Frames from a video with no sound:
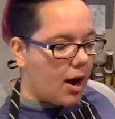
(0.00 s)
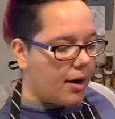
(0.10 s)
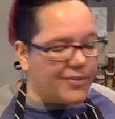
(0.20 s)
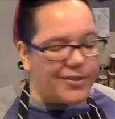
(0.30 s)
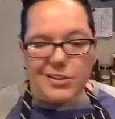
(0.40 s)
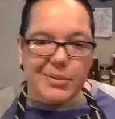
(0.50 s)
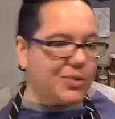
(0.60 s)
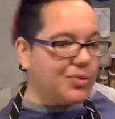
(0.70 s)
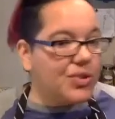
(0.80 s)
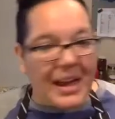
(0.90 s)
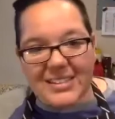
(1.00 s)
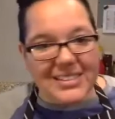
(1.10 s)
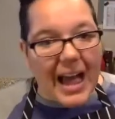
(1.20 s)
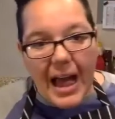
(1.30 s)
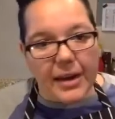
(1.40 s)
if you're somebody who likes
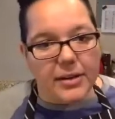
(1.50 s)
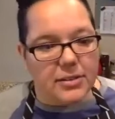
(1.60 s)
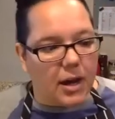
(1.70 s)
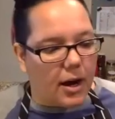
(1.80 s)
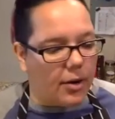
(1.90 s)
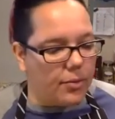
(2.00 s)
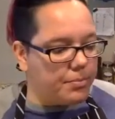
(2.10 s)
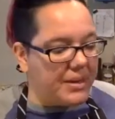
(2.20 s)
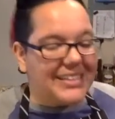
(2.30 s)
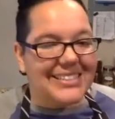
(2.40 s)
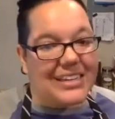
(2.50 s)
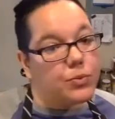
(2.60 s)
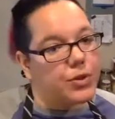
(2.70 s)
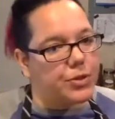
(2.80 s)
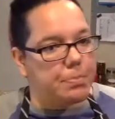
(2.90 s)
that mixed in
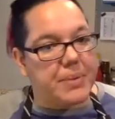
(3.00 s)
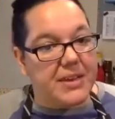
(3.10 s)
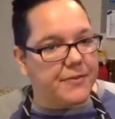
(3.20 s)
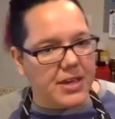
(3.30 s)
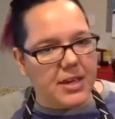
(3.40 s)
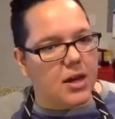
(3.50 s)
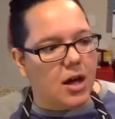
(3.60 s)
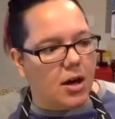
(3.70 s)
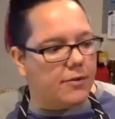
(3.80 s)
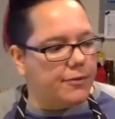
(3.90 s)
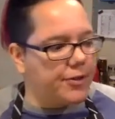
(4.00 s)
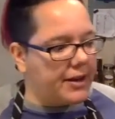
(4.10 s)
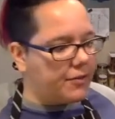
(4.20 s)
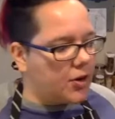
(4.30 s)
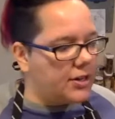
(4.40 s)
with the beefy
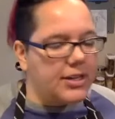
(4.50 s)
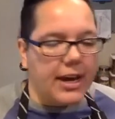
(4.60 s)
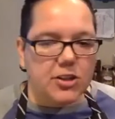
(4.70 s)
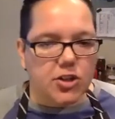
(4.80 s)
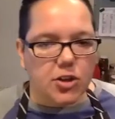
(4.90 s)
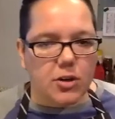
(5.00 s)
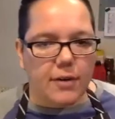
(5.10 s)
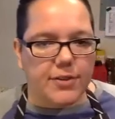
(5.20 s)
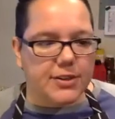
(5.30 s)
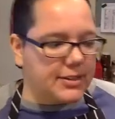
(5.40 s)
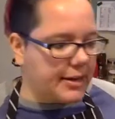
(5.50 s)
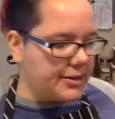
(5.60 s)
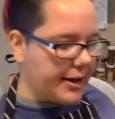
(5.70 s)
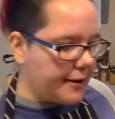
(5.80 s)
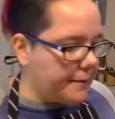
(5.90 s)
flavor and texture of the
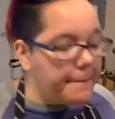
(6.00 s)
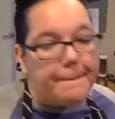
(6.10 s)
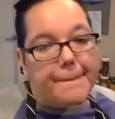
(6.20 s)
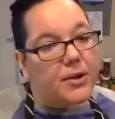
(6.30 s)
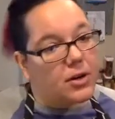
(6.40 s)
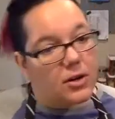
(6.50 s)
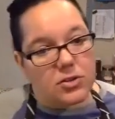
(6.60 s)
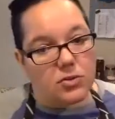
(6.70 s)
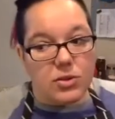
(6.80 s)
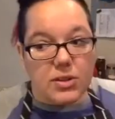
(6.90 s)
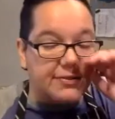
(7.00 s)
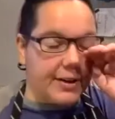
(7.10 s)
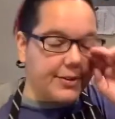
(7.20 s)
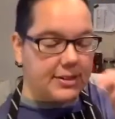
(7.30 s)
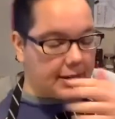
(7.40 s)
seitan, you can also leave
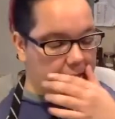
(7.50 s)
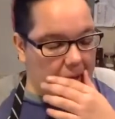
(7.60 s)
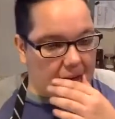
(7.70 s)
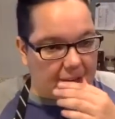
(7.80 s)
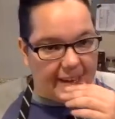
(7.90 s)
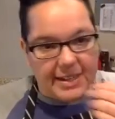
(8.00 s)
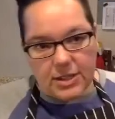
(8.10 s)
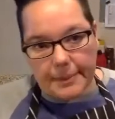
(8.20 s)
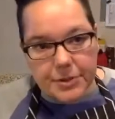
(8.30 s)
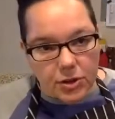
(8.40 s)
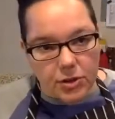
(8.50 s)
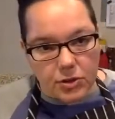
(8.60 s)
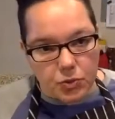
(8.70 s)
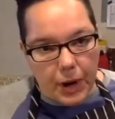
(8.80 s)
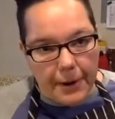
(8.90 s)
out the seitan. That's optional
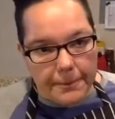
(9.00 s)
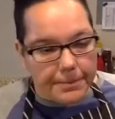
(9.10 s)
as well.